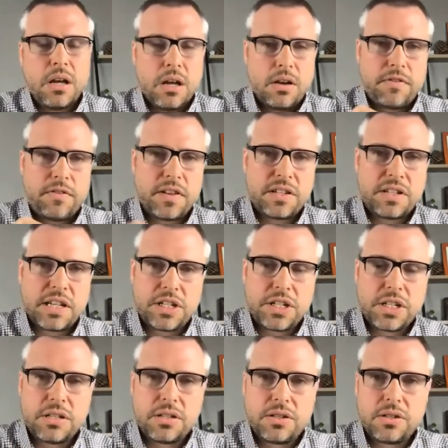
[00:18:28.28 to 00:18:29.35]

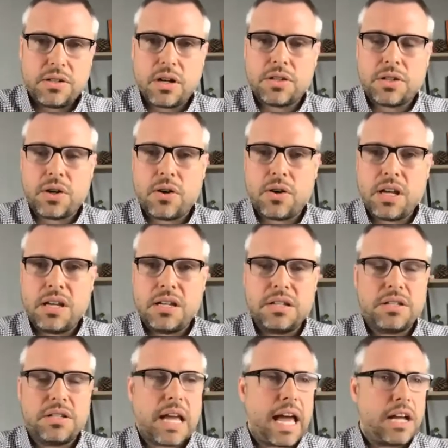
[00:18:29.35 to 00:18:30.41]
physicians,
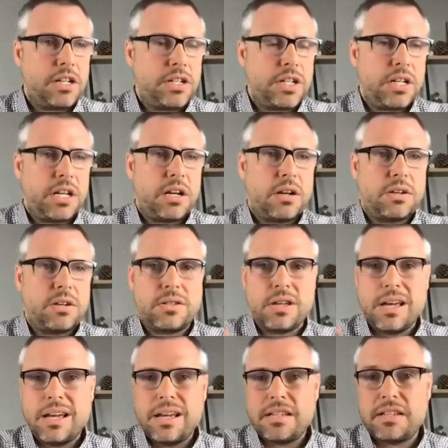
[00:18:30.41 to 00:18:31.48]
attorneys, engineers,
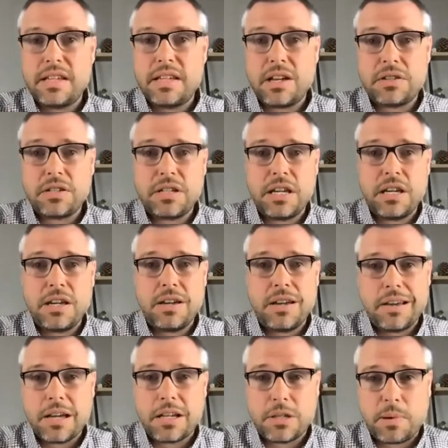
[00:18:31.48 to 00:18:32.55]
CLC
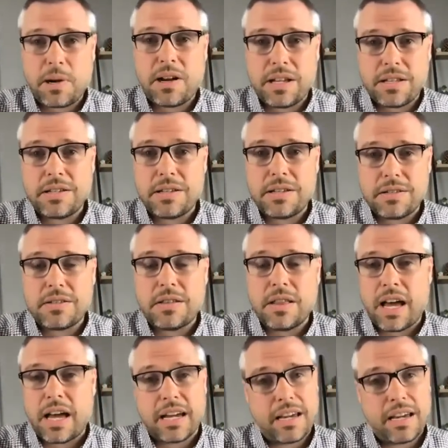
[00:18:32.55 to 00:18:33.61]
experiences
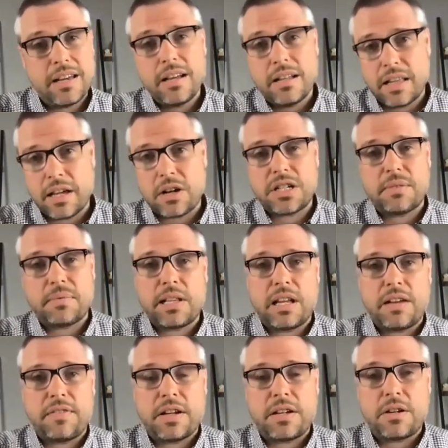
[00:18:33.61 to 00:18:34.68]
like Leadership
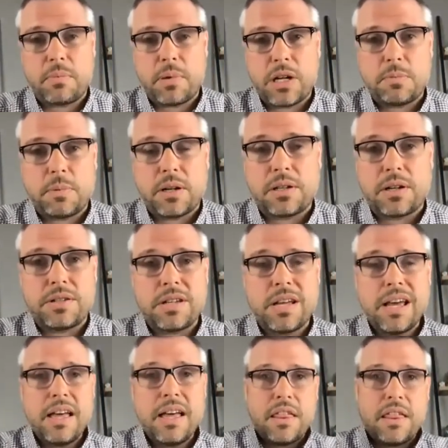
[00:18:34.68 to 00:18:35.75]
Cleveland or Bridge Builders.
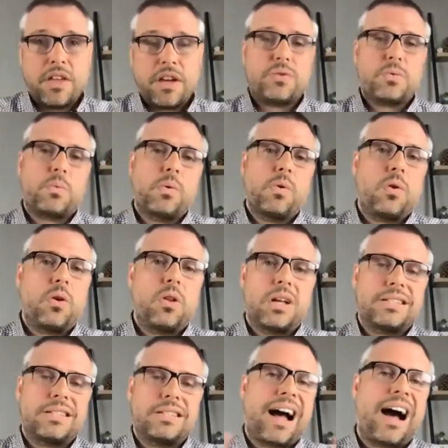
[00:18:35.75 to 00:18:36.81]
This rule
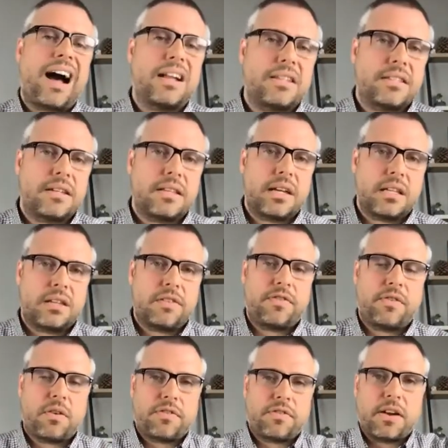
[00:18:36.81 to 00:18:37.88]
is constantly at the
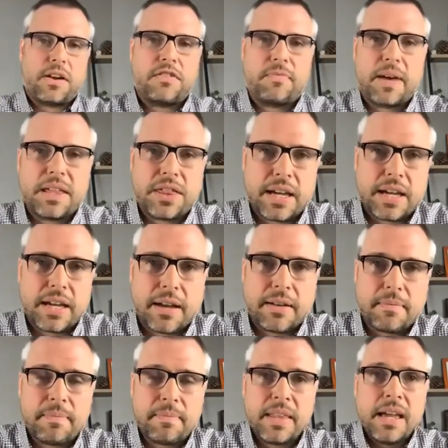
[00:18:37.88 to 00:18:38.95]
forefront of my thinking.
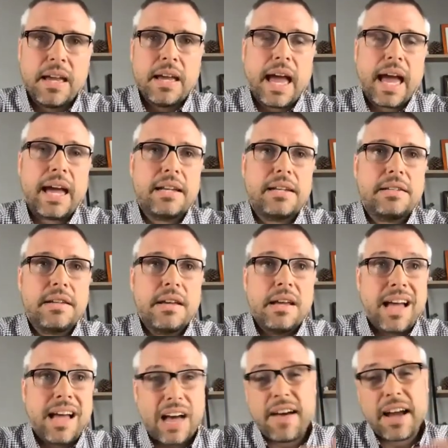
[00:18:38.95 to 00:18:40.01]
And
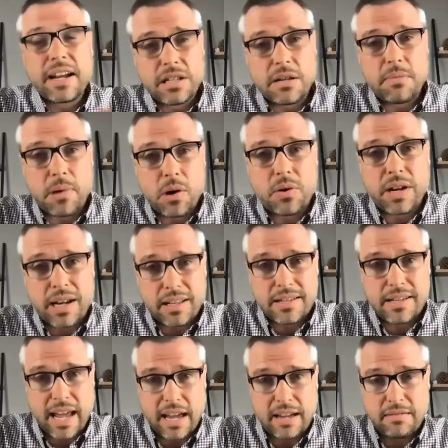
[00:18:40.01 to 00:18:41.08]
I've actually broken it
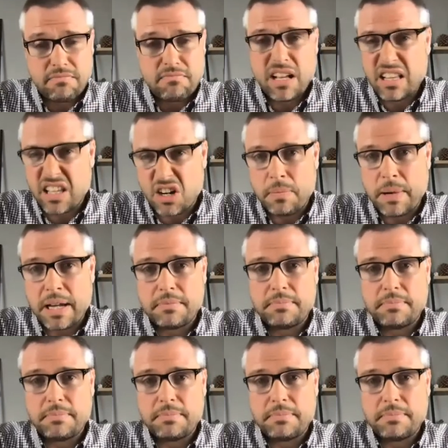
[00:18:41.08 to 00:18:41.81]
today a little bit.